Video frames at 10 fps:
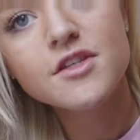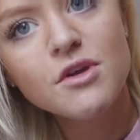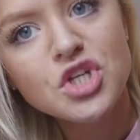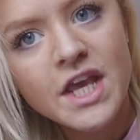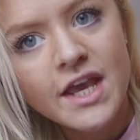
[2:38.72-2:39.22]
so
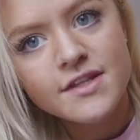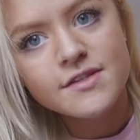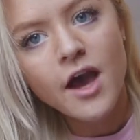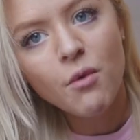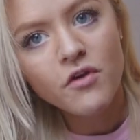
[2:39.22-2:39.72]
much
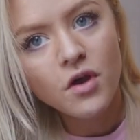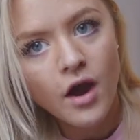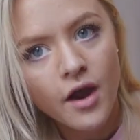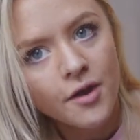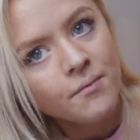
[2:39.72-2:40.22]
easier with a
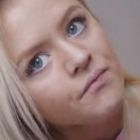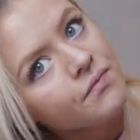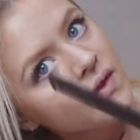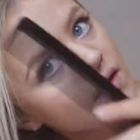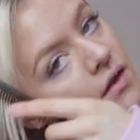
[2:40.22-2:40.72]
comb,
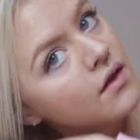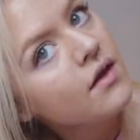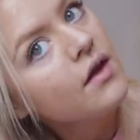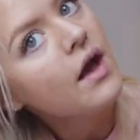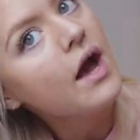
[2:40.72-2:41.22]

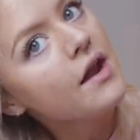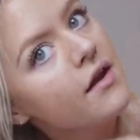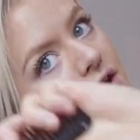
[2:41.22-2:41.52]
and